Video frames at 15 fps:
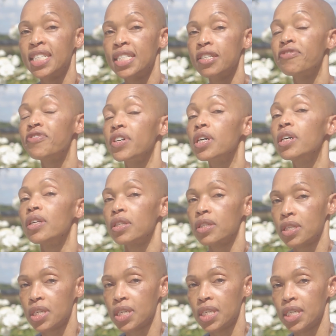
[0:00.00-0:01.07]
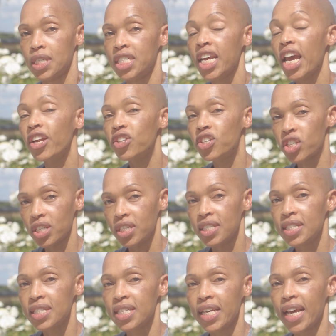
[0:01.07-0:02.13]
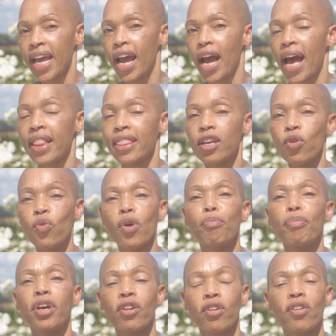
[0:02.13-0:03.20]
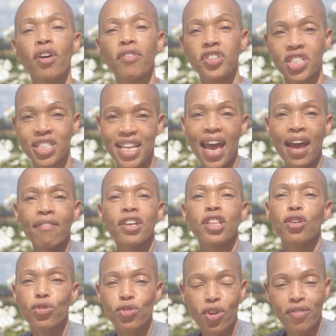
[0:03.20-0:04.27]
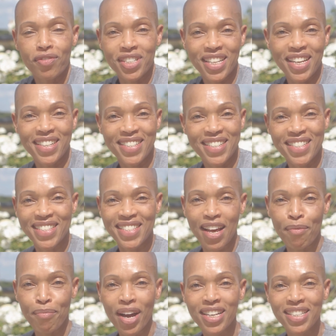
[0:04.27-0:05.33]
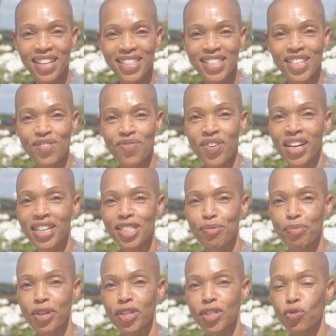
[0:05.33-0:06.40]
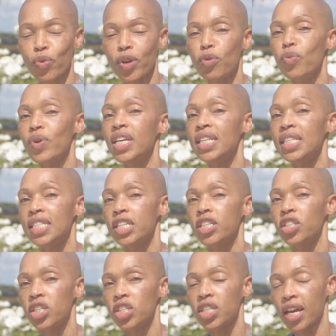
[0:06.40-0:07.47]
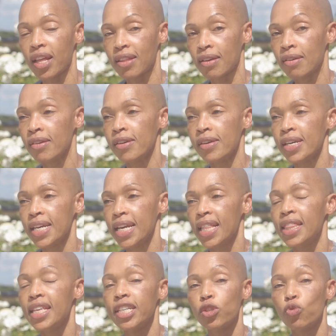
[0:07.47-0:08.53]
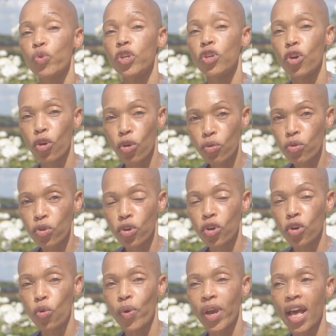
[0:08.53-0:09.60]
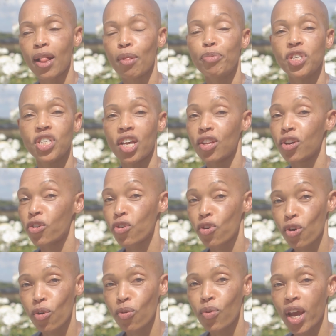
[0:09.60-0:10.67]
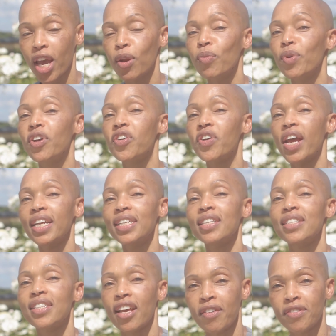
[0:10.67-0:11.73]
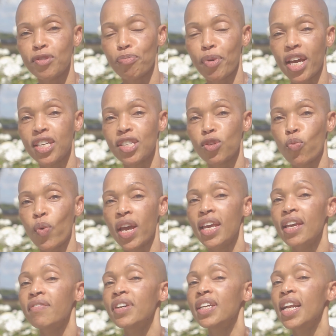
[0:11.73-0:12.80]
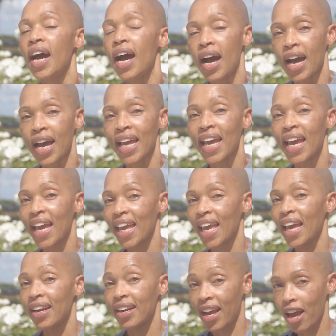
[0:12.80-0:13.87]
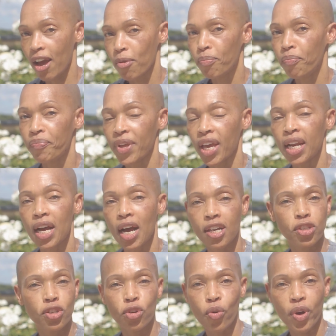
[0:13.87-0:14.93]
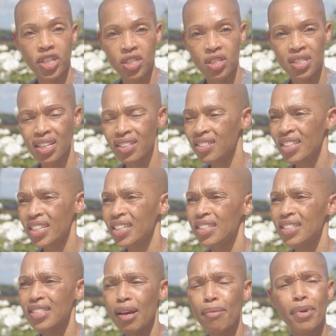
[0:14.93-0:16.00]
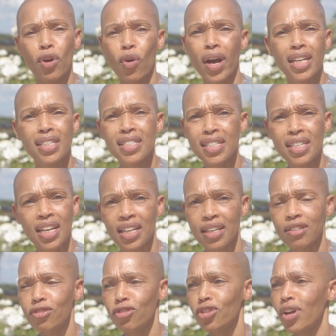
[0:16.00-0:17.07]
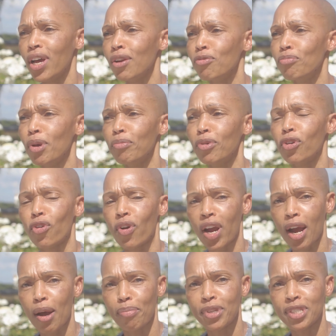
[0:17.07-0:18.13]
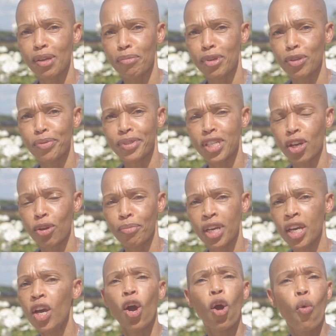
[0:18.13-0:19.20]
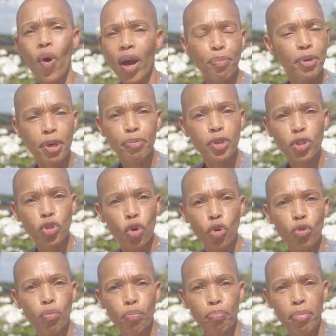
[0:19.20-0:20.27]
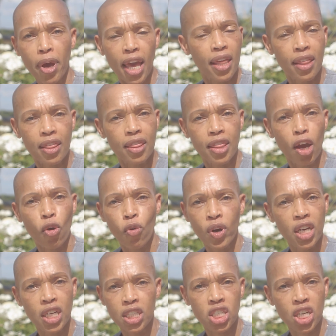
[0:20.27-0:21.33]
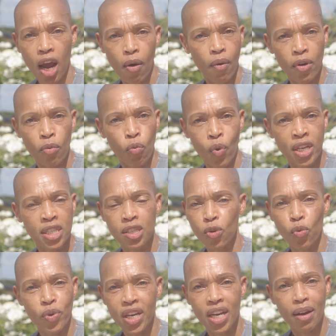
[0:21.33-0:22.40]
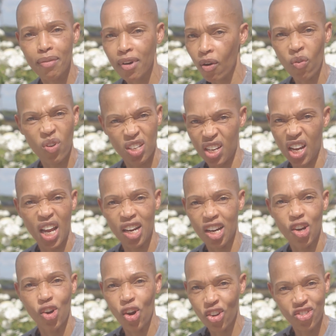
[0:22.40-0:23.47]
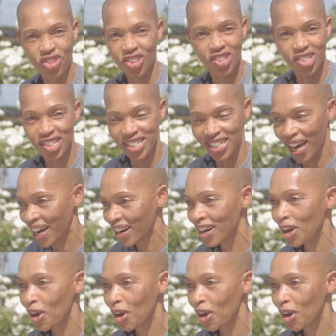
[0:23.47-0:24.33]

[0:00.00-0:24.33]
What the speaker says: difficult tensions, I think we're better off just having those conversations amongst us as friends, because when we teach each other things we know, we help each other grow, and we create a safe space where even I can come and ask you questions that some are quite silly. I remember growing up and somebody would say to me, "White people don't bathe, they only shower once a week." I'm like, what kind of nonsense is that?